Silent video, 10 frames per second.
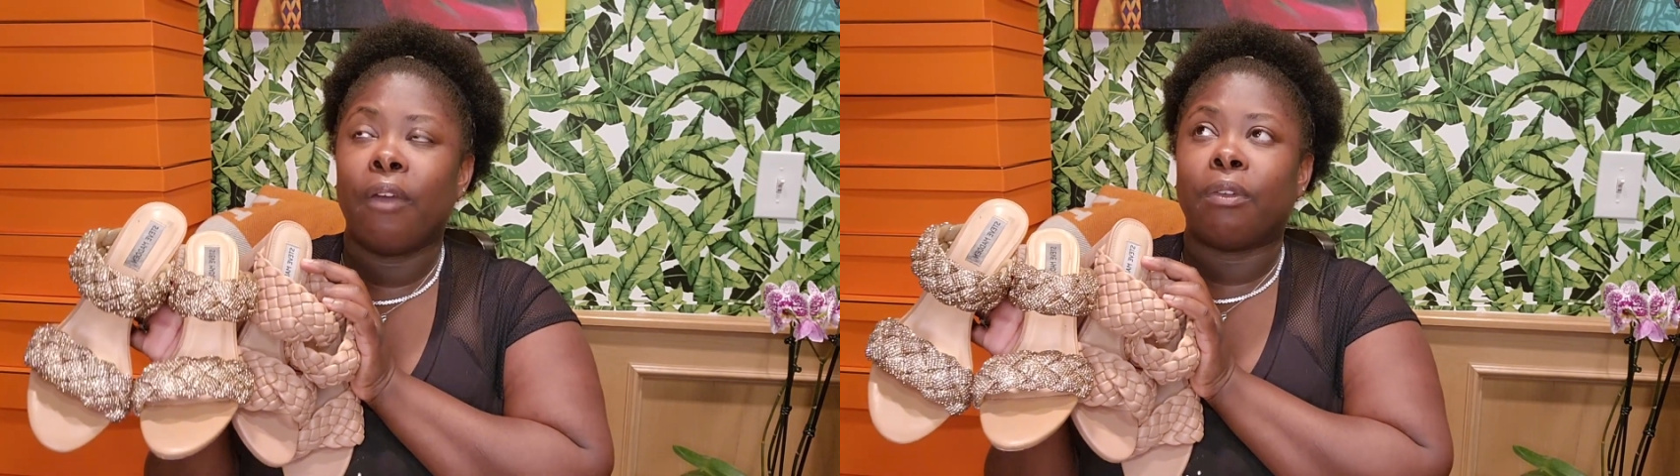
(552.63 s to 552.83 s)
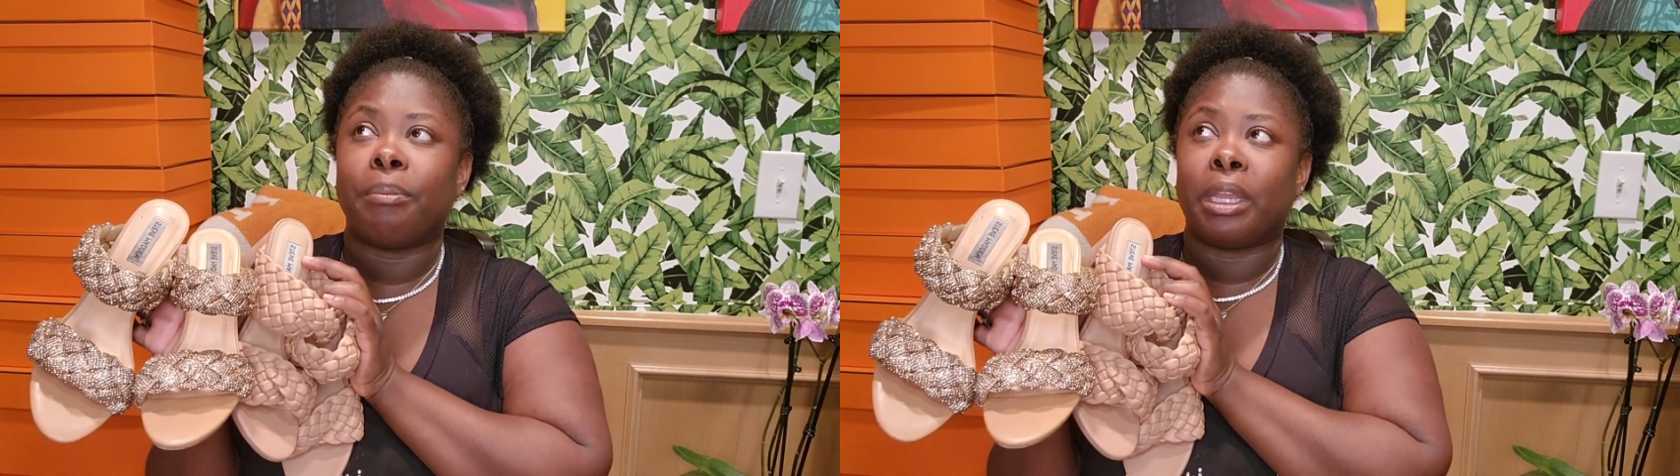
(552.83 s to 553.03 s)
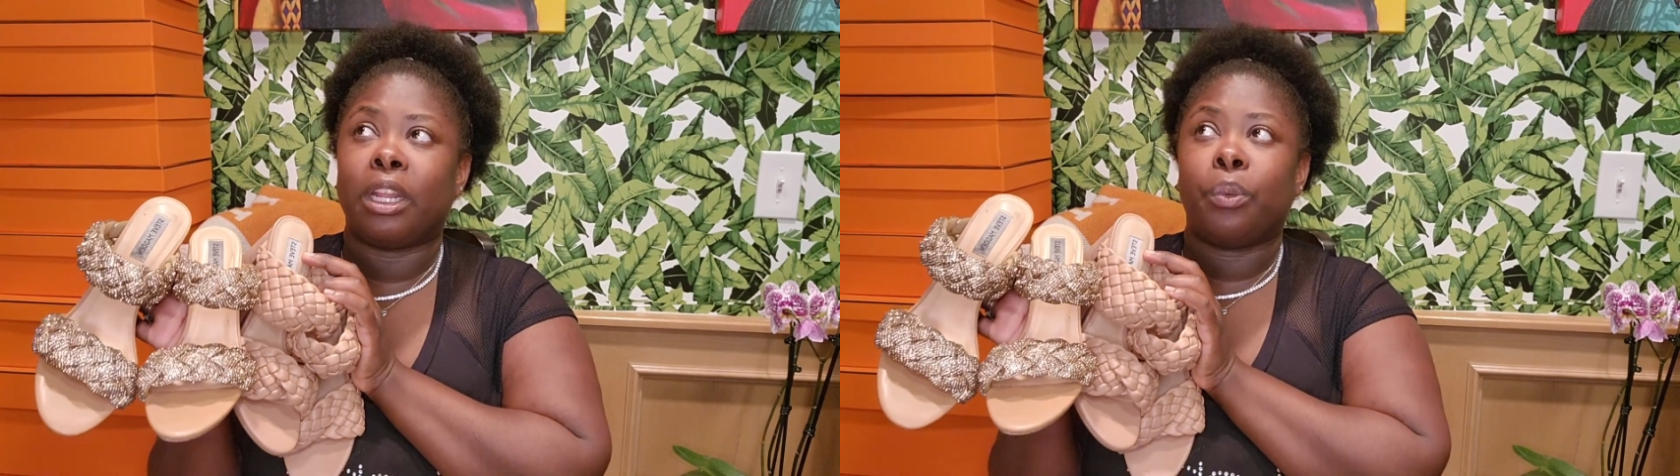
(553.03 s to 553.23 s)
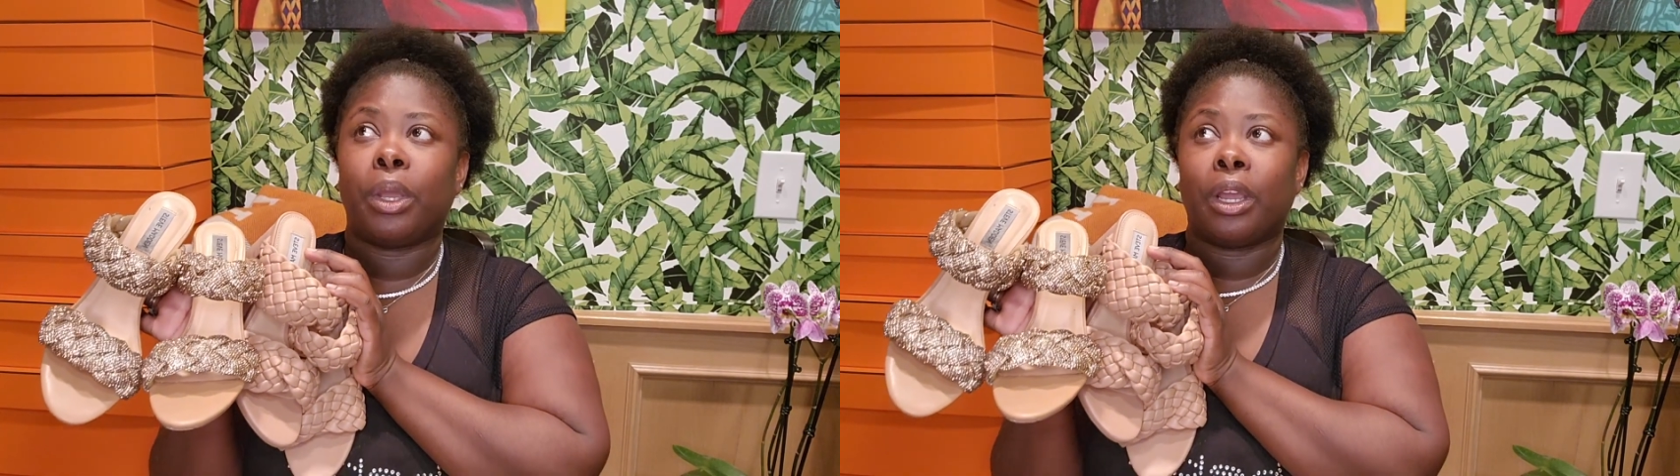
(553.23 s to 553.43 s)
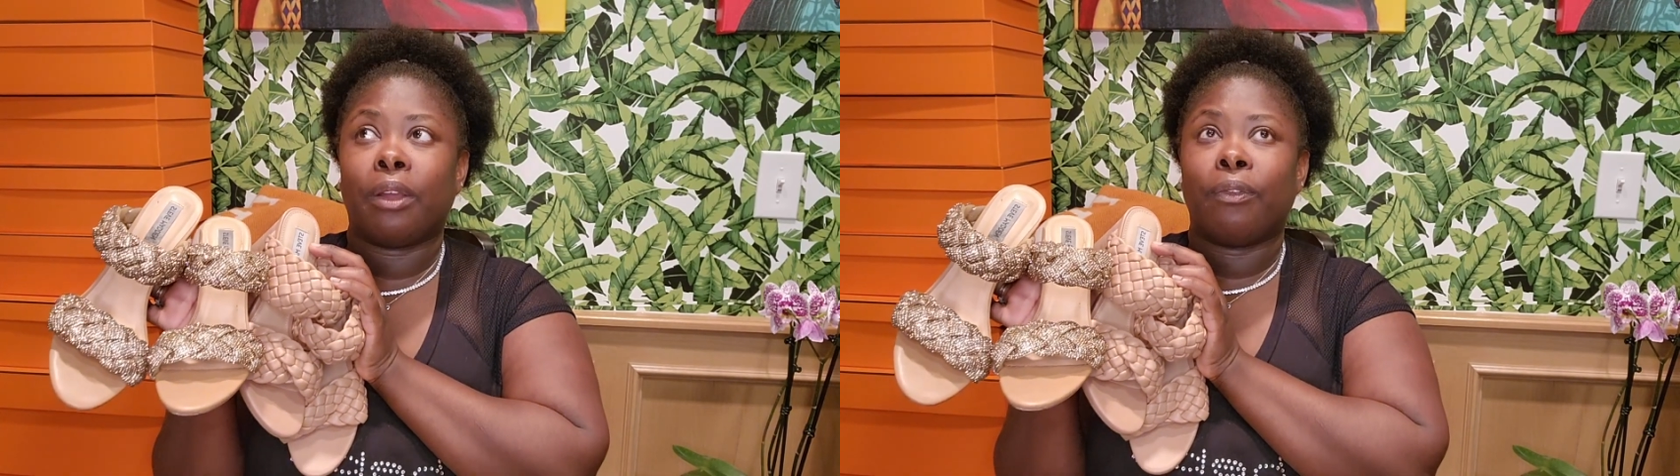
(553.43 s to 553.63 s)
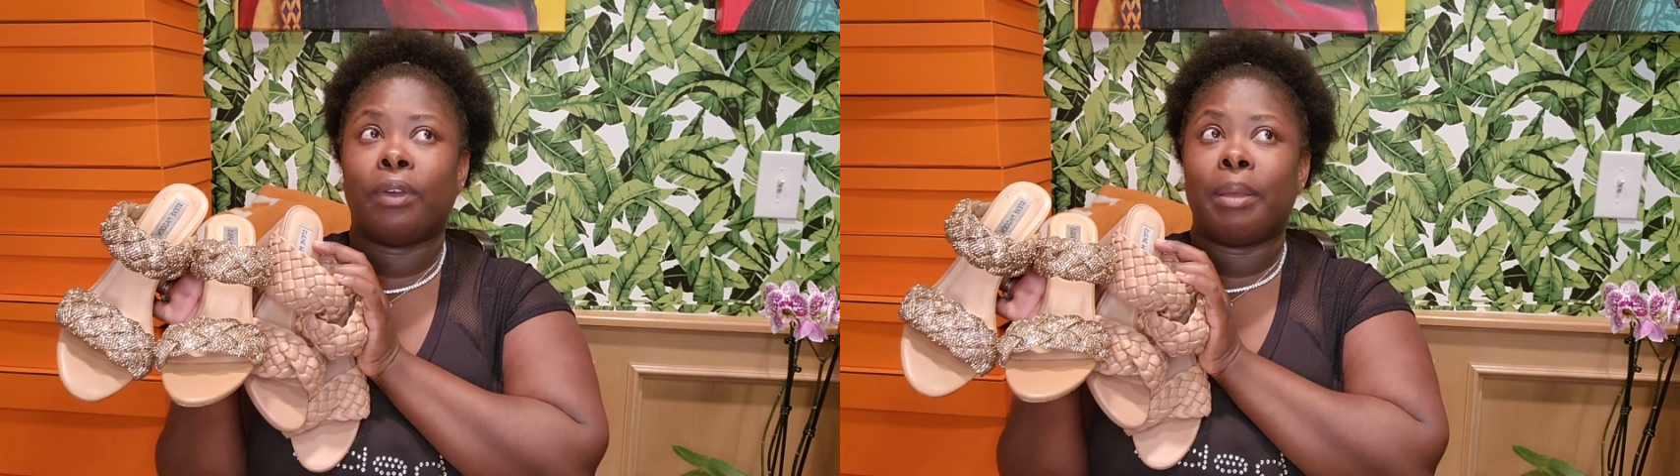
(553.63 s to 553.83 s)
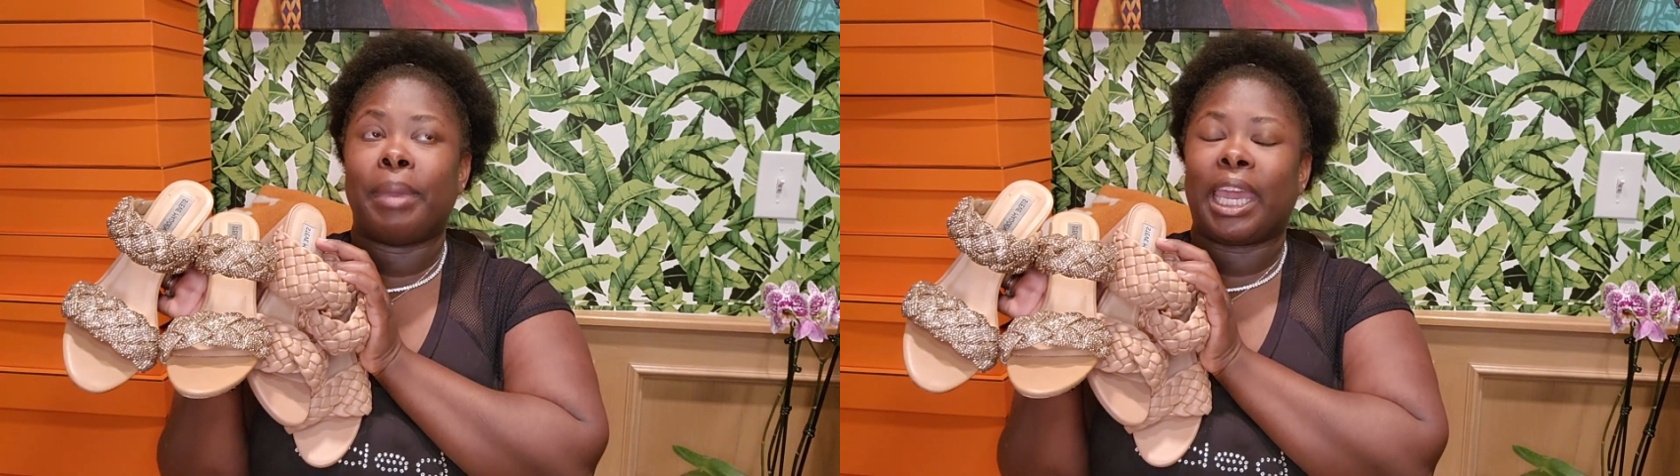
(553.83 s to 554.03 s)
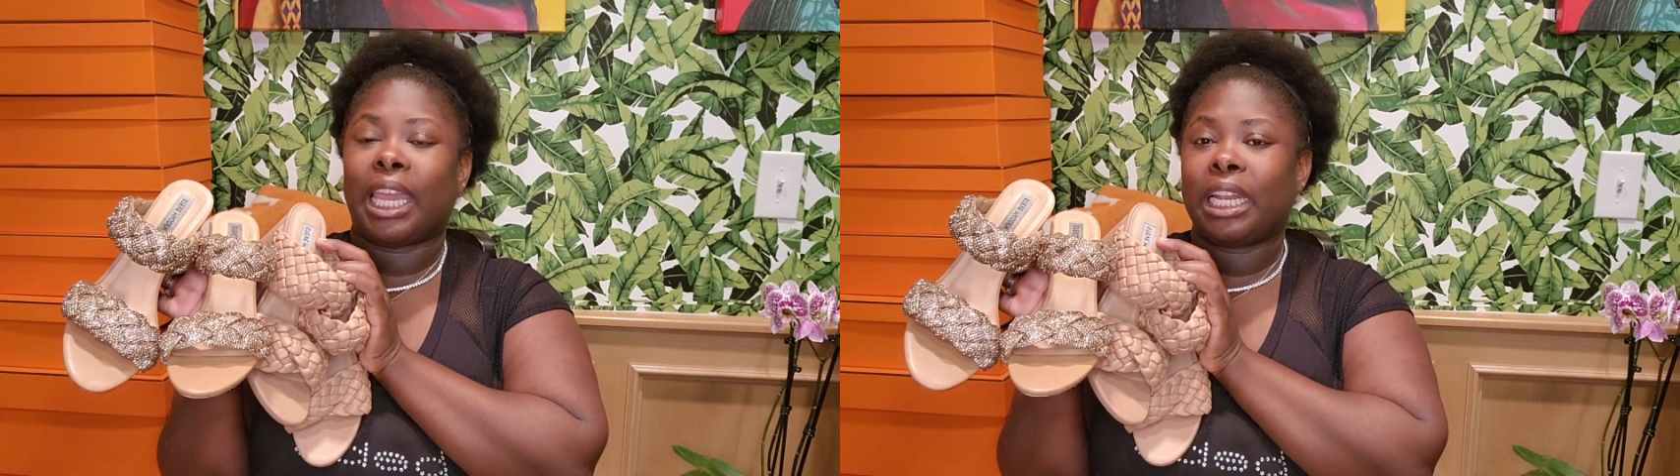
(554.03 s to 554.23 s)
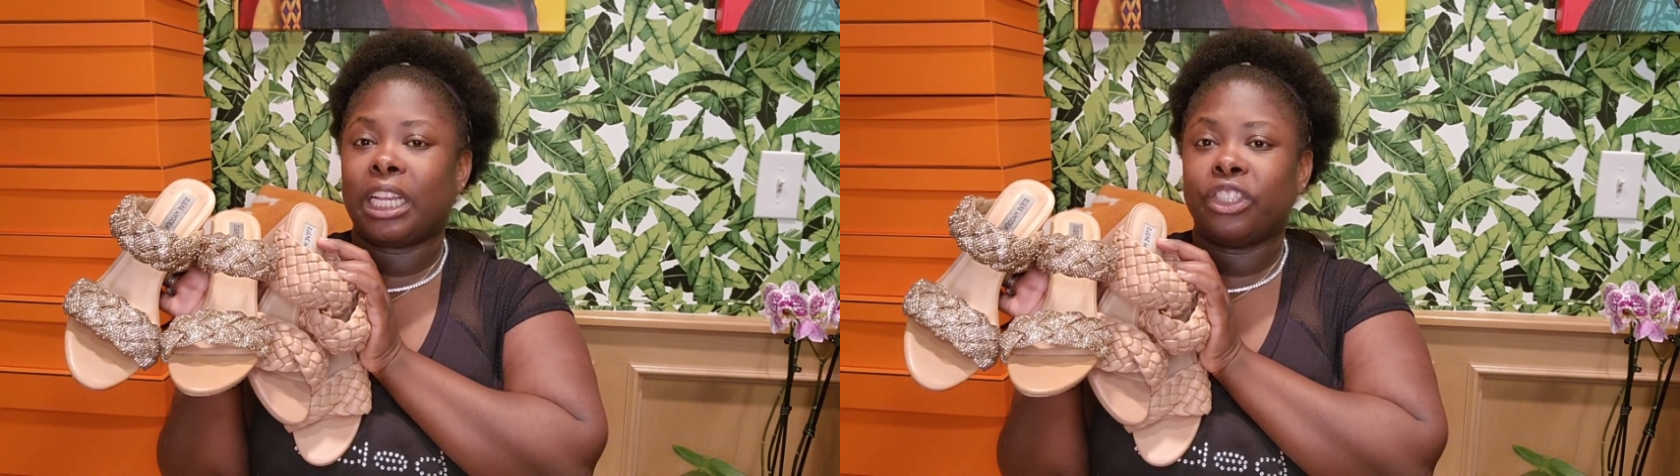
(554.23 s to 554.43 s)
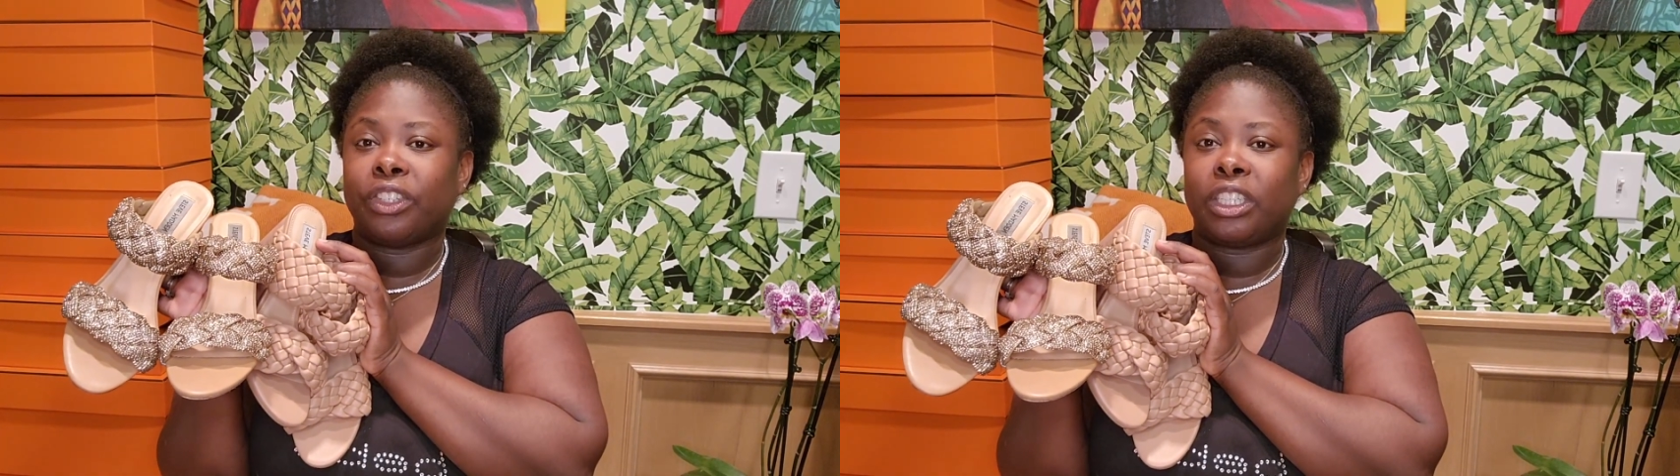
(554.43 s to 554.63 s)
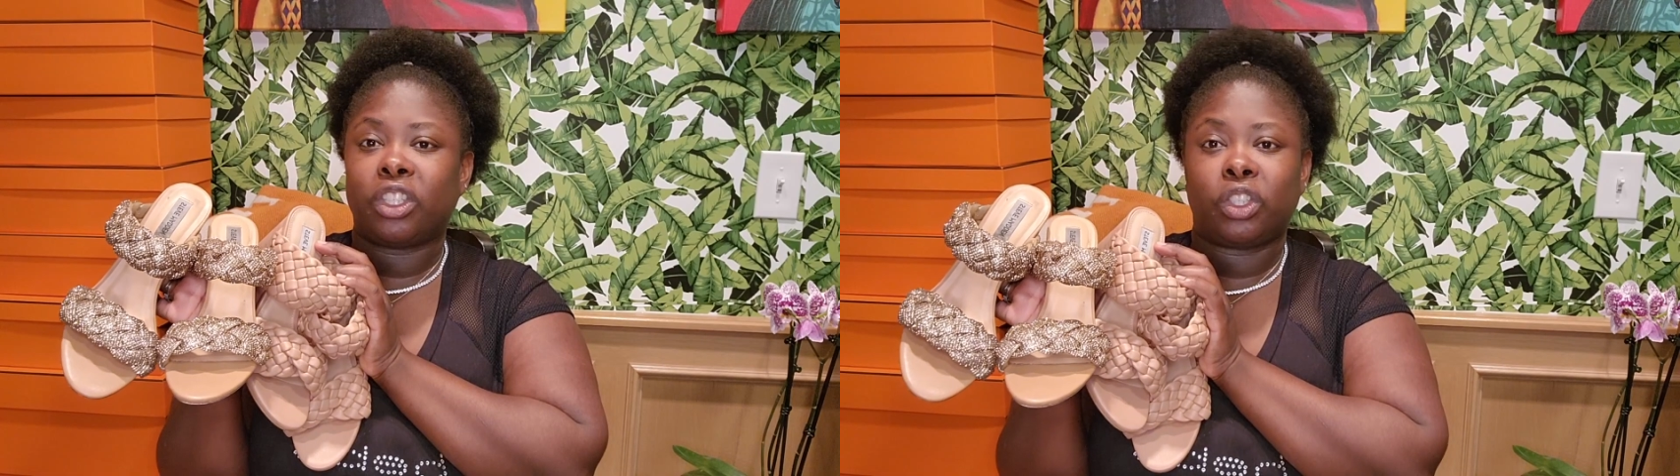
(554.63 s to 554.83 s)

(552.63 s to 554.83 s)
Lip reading: from anywhere from $800